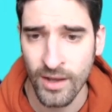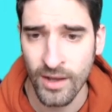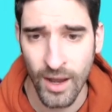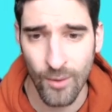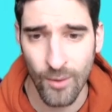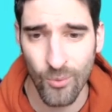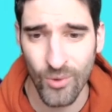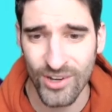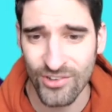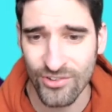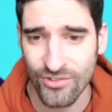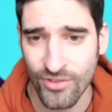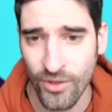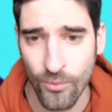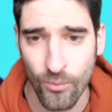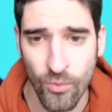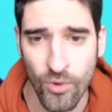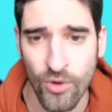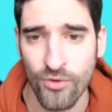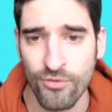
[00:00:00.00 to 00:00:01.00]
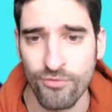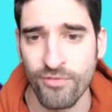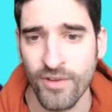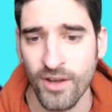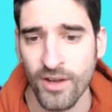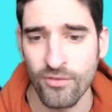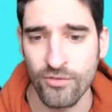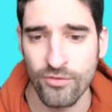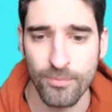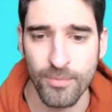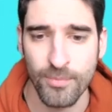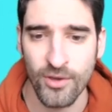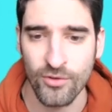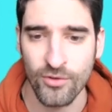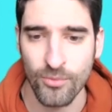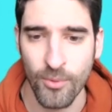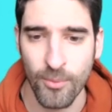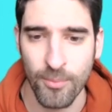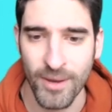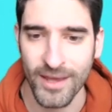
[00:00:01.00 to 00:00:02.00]
I wish that one of Villa
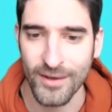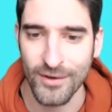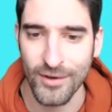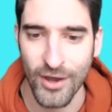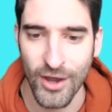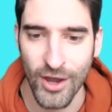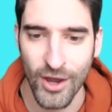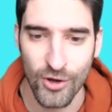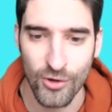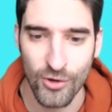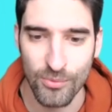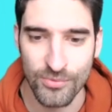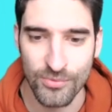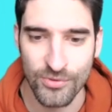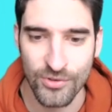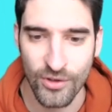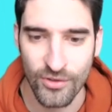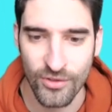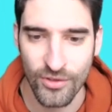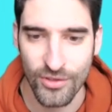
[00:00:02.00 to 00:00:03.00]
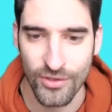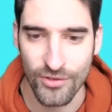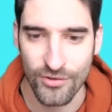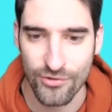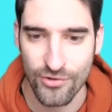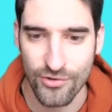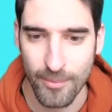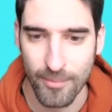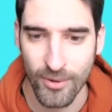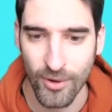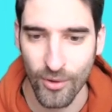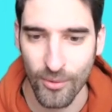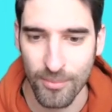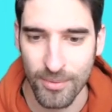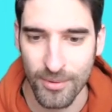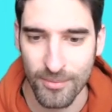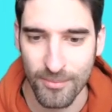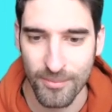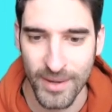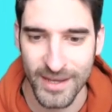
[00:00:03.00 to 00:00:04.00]
Spurs were playing at home so that the triple up
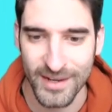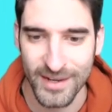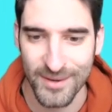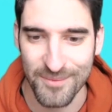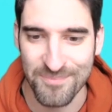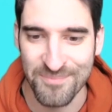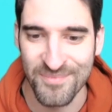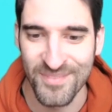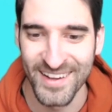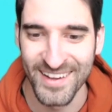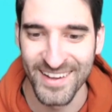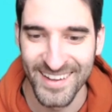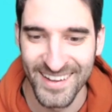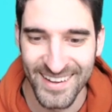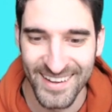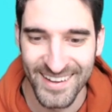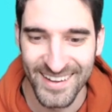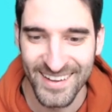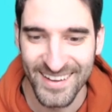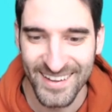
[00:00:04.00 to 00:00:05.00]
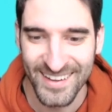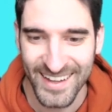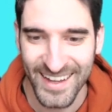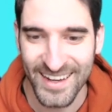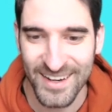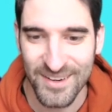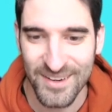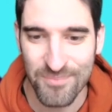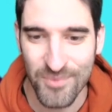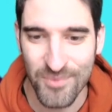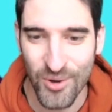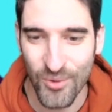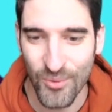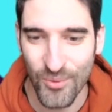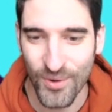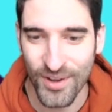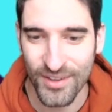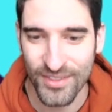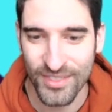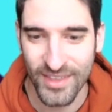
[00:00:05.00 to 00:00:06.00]
made him kind of more
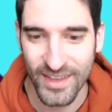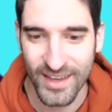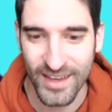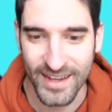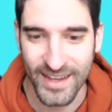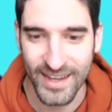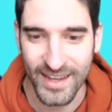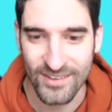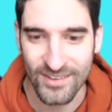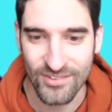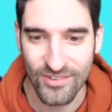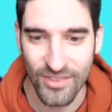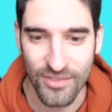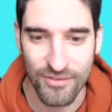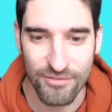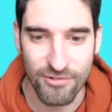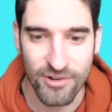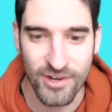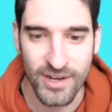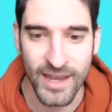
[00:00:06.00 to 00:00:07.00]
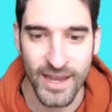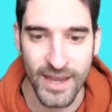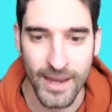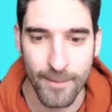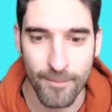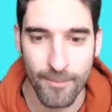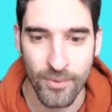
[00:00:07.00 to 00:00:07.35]
worth it, I guess, on the free hit.